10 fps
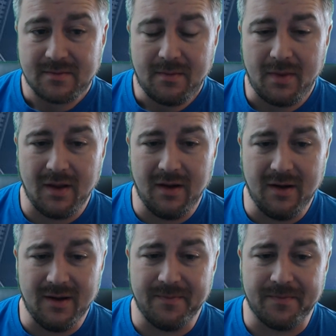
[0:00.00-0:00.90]

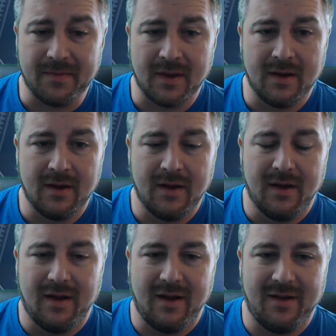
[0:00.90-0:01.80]

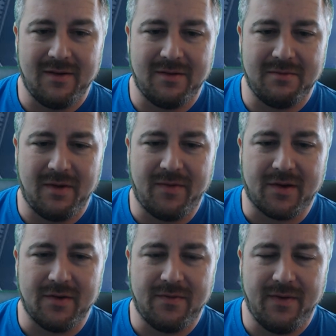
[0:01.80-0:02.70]
if you
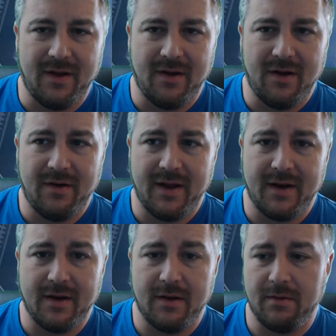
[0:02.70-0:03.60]
could fit her in